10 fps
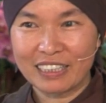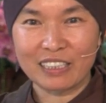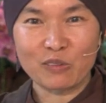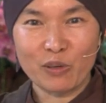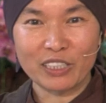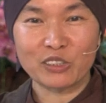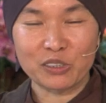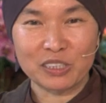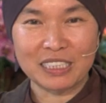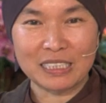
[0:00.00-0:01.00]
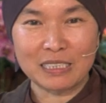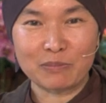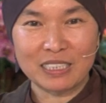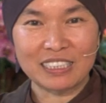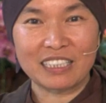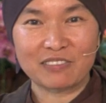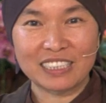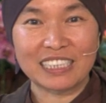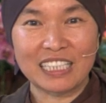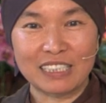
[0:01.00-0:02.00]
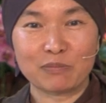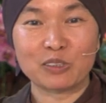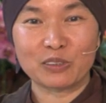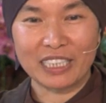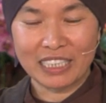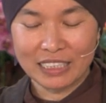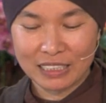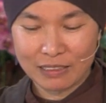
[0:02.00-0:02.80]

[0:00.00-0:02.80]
like when to go to sleep instead of staying up too late.